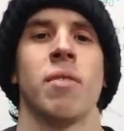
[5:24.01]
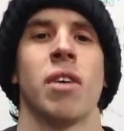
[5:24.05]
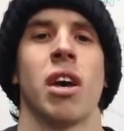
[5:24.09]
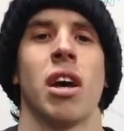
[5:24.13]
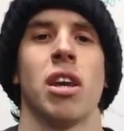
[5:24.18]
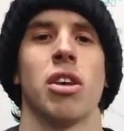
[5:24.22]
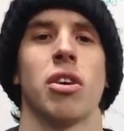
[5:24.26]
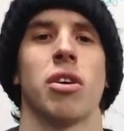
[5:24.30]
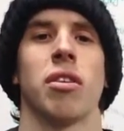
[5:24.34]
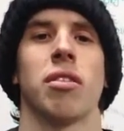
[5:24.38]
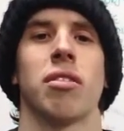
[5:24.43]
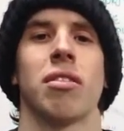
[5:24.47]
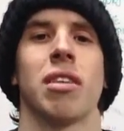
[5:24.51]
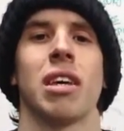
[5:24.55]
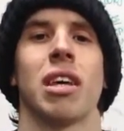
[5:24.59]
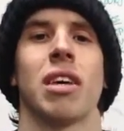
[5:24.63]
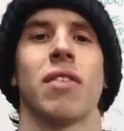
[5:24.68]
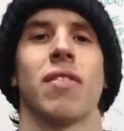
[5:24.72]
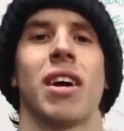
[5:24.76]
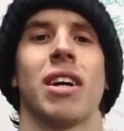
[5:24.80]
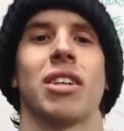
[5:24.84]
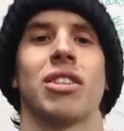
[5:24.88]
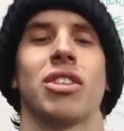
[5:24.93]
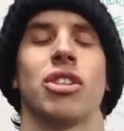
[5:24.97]
and you can think
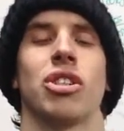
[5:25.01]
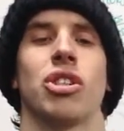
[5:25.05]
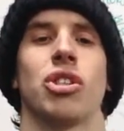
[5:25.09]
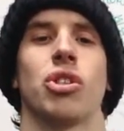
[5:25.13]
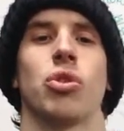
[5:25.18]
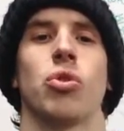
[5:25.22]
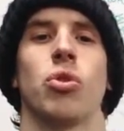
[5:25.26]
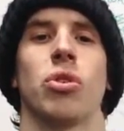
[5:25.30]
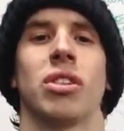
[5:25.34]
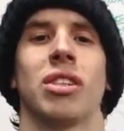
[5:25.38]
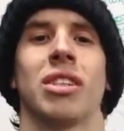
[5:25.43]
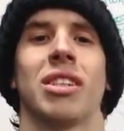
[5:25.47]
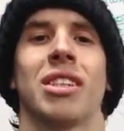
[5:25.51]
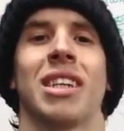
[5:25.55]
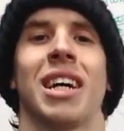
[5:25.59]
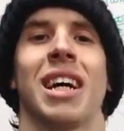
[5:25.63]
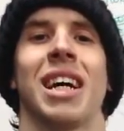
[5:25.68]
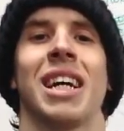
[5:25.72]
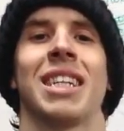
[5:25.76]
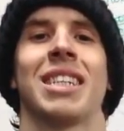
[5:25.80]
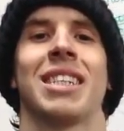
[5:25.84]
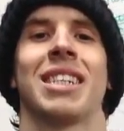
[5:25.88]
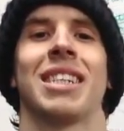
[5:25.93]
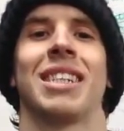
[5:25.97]
of it as it shortens and
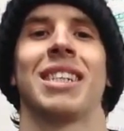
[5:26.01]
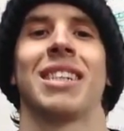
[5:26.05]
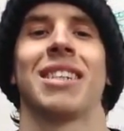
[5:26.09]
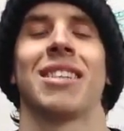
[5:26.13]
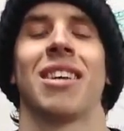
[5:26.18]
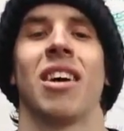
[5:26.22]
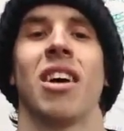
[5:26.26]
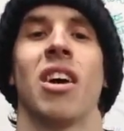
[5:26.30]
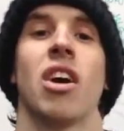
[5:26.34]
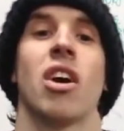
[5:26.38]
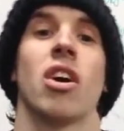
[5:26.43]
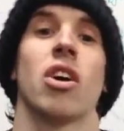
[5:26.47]
tightens,